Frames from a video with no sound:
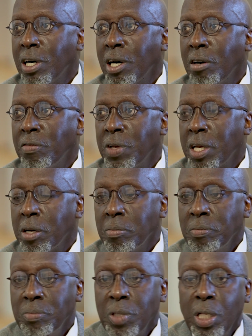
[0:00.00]
of him.
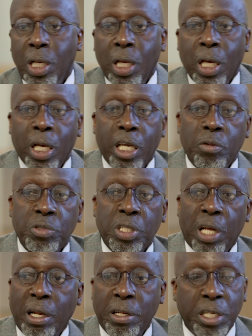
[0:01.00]
He was
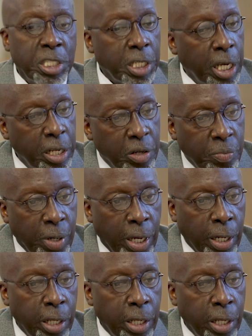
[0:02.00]
not an educated man.